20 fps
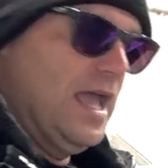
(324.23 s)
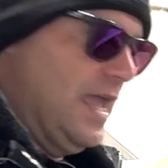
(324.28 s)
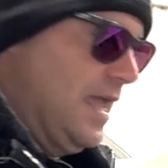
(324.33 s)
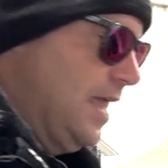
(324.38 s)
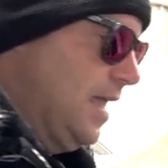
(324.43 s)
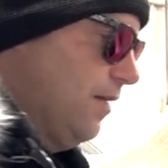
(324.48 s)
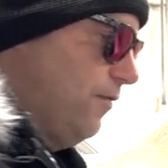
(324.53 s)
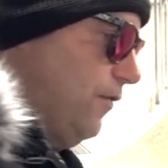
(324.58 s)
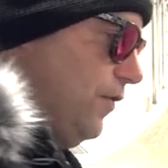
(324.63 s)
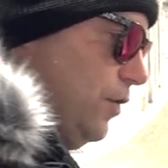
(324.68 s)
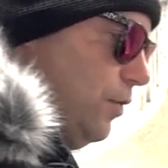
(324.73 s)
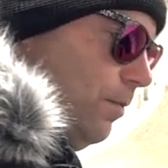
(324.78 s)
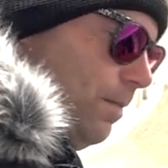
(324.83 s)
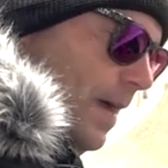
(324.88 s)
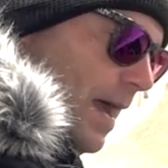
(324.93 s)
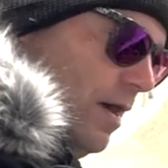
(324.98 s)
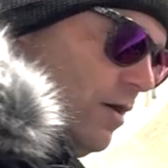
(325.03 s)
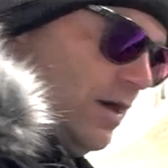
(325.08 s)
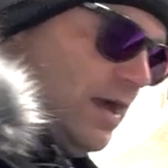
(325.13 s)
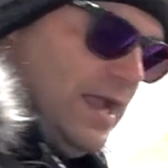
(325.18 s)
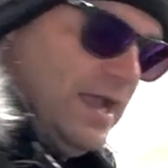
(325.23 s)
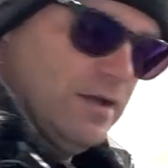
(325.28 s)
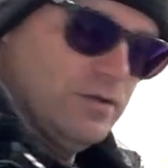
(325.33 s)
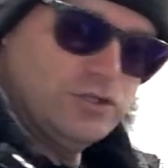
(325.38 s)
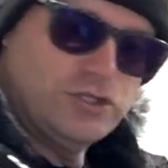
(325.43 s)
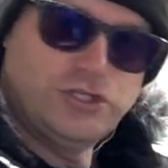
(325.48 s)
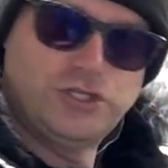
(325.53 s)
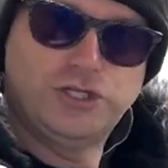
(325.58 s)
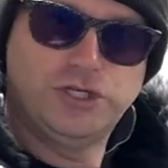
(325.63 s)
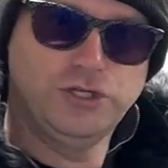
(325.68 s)
If you power
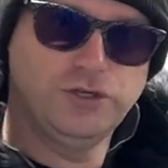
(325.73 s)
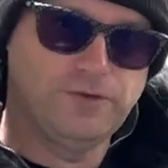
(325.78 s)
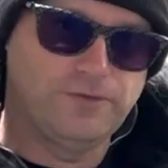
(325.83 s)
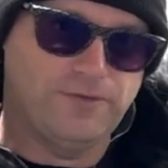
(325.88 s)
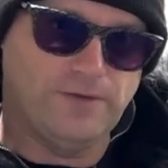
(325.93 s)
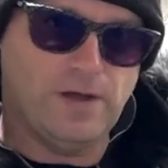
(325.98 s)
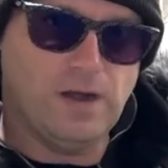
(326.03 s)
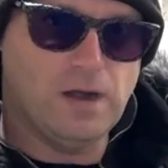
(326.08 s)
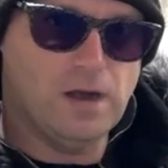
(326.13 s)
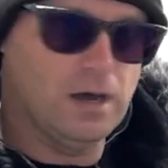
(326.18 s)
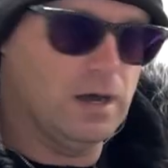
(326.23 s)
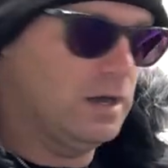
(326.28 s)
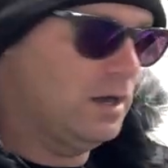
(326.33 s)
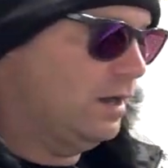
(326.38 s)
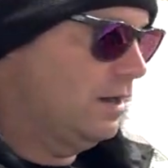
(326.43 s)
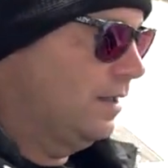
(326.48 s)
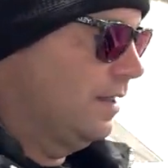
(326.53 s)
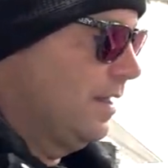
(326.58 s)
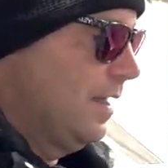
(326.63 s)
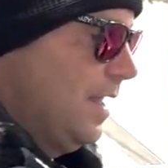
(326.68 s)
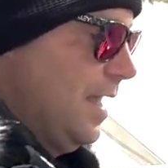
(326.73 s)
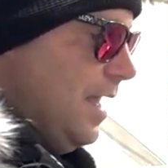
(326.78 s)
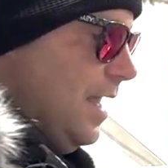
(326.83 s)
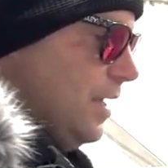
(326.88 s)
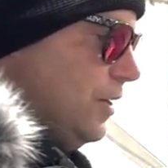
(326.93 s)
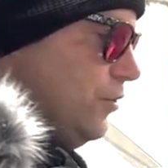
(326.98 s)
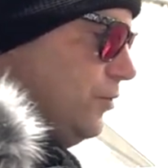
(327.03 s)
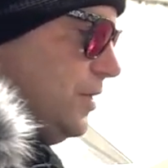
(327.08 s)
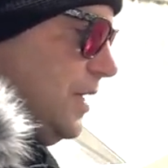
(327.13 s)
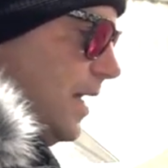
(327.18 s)
down too far,
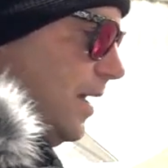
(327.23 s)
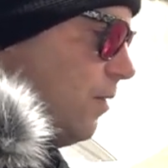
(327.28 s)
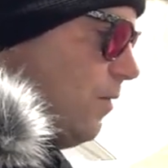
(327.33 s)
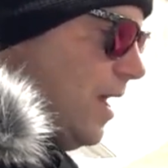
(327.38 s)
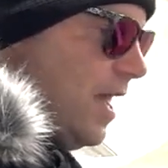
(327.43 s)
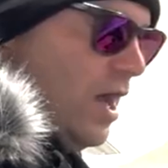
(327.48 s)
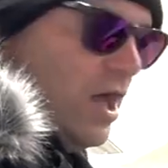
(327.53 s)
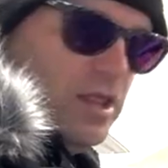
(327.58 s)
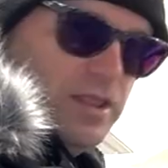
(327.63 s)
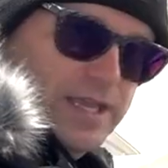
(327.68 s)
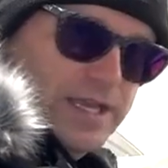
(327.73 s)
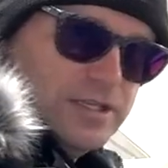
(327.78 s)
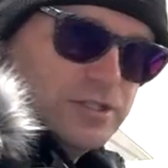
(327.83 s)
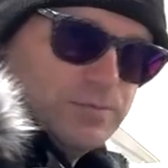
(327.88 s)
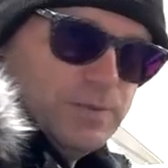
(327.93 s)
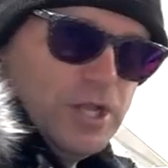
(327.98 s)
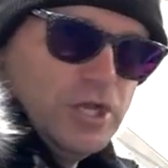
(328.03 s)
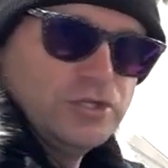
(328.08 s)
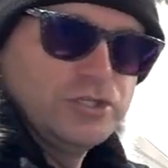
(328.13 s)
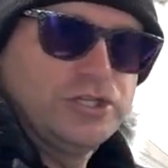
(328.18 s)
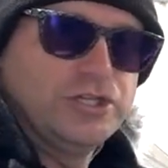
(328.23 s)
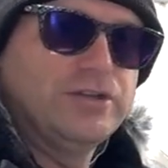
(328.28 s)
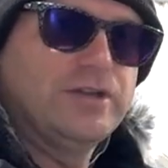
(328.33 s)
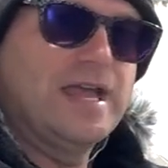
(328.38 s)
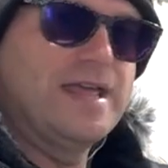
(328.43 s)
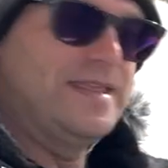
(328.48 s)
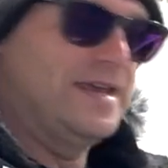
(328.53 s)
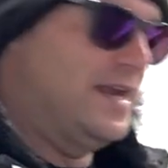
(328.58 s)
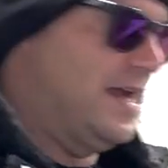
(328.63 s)
you take away all the explosion. You got that